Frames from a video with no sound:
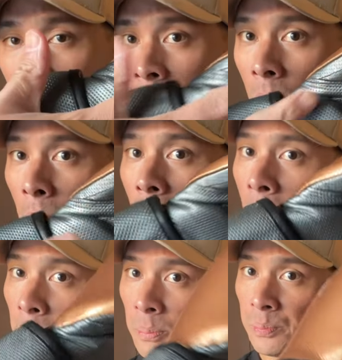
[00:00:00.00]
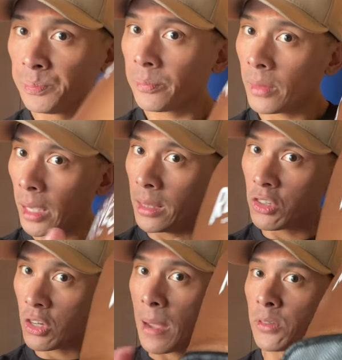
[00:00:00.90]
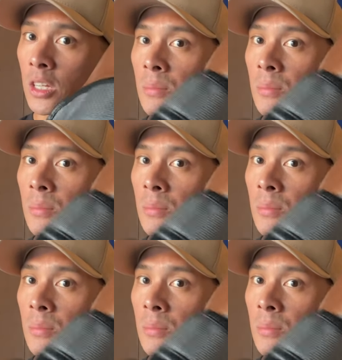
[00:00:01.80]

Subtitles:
the palm and the straps are gonna